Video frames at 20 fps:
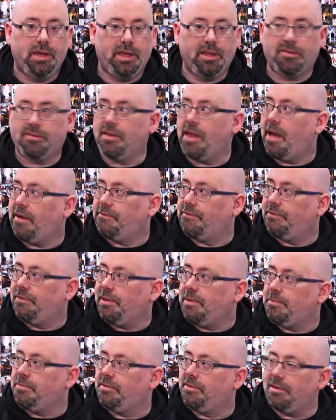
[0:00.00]
It's not
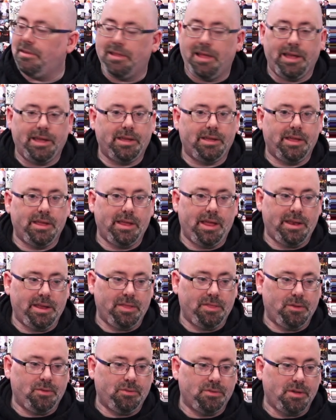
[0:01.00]
flimsy like
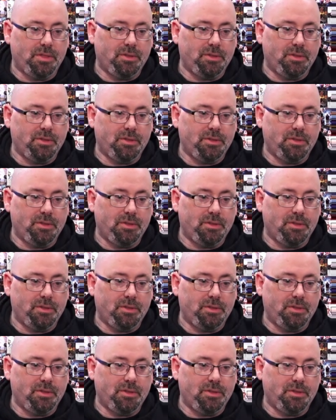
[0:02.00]
any of those